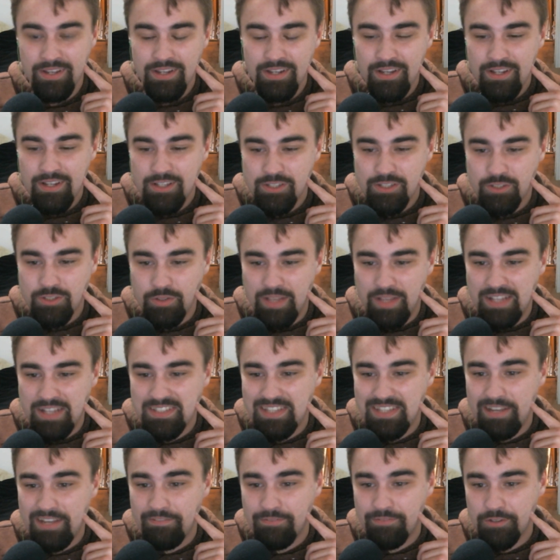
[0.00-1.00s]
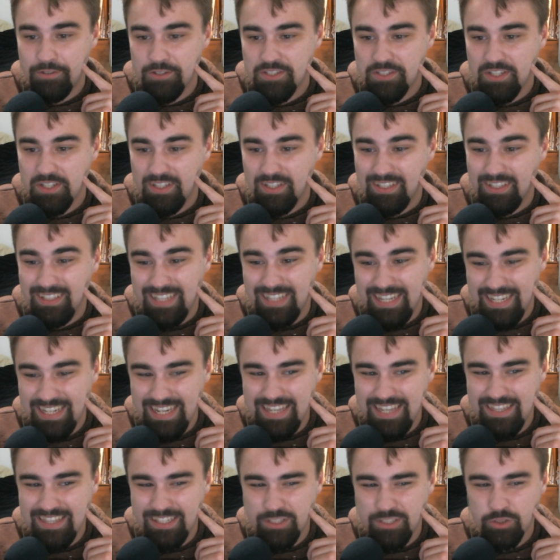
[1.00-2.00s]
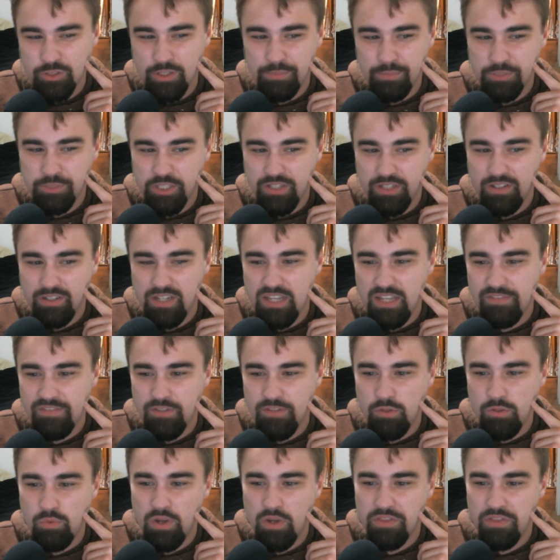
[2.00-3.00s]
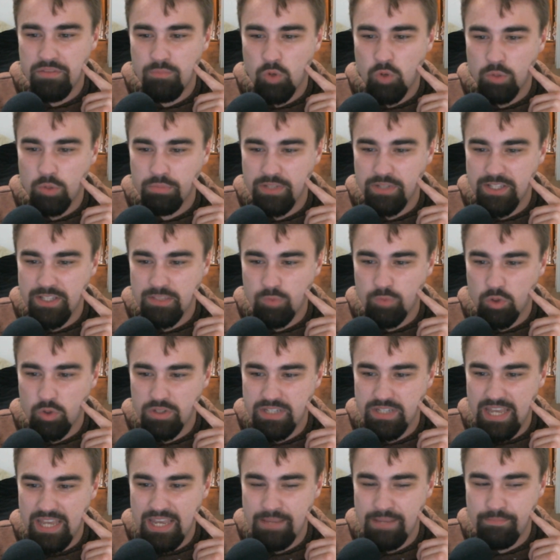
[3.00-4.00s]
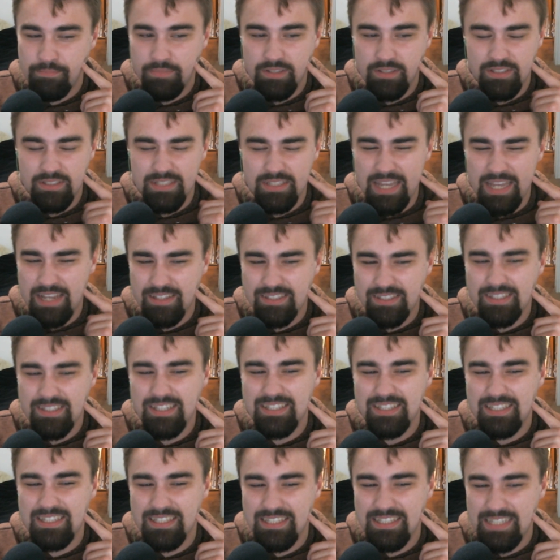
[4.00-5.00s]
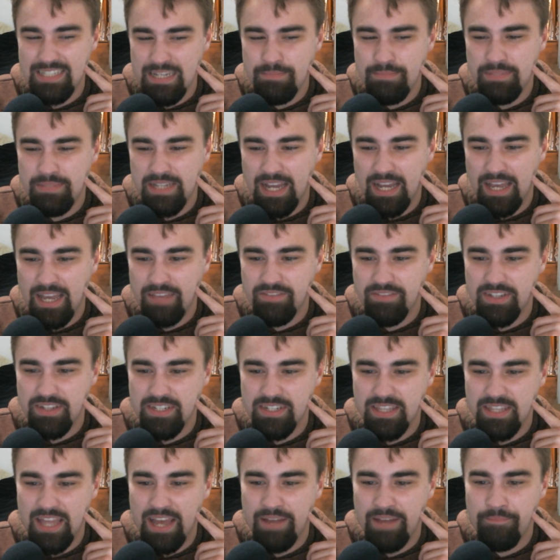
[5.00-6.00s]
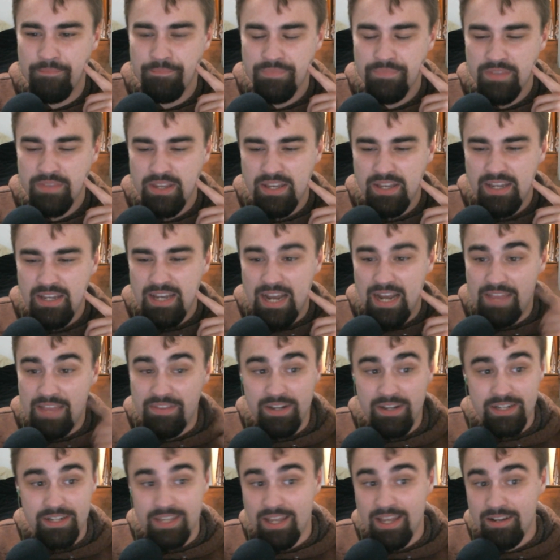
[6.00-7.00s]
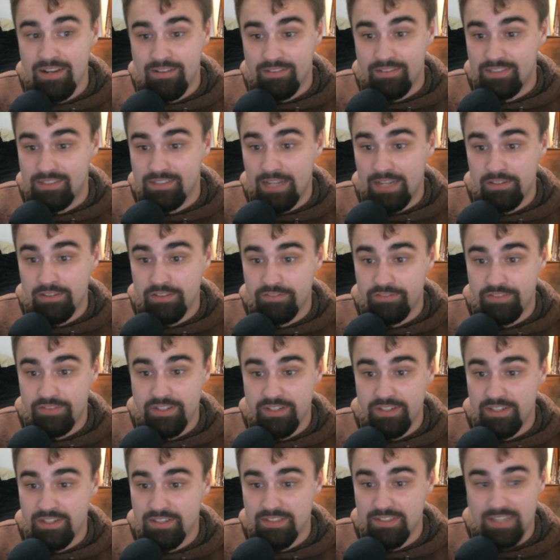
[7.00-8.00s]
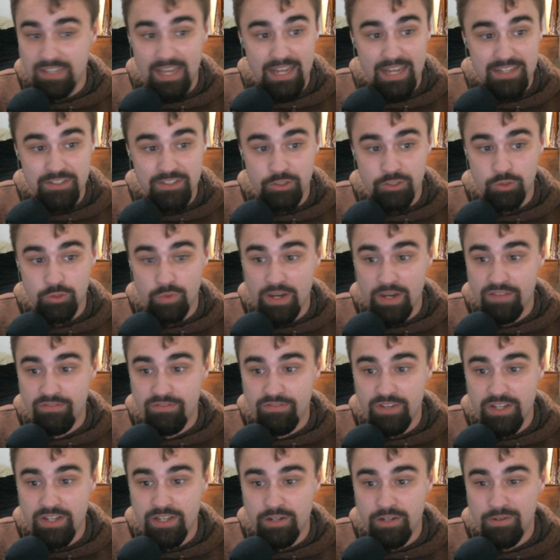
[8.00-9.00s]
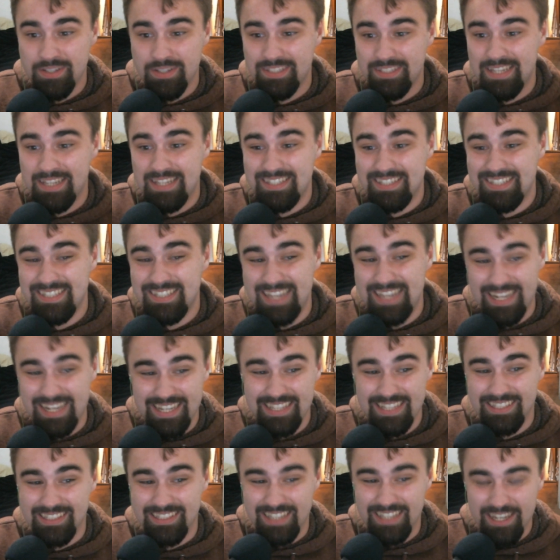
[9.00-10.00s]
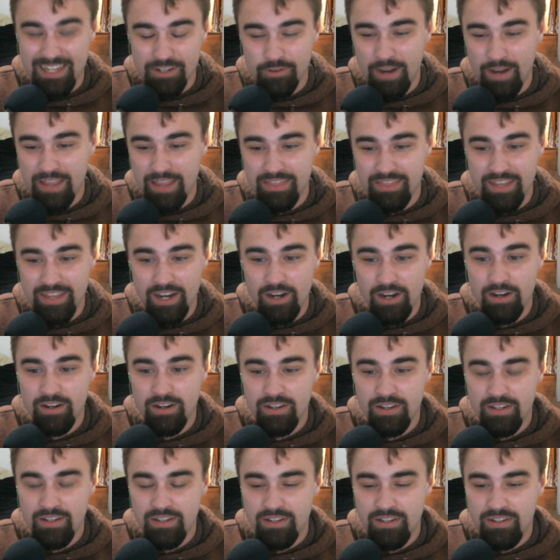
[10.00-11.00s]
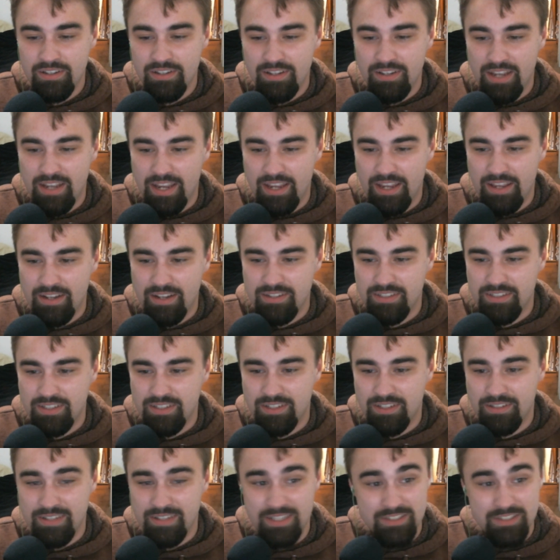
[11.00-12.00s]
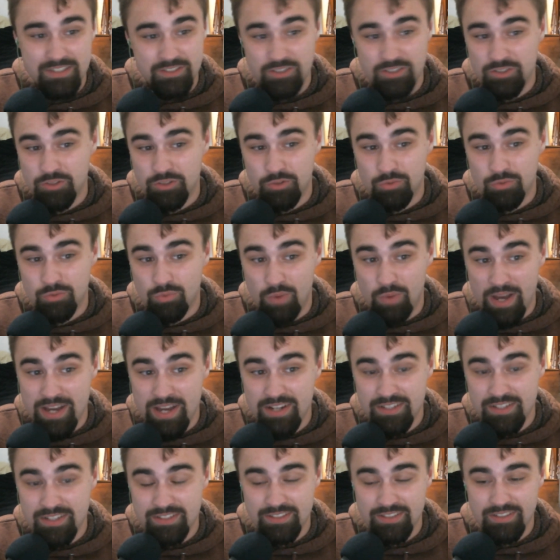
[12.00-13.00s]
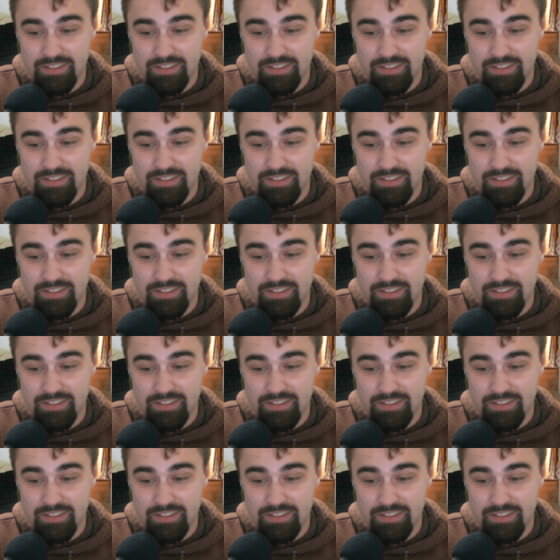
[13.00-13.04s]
So that's that first link in the description if you want the More Plates, More Dates deep dive into that. And then again, Talent Fitness has a great video. It's that second link right there. And it's just great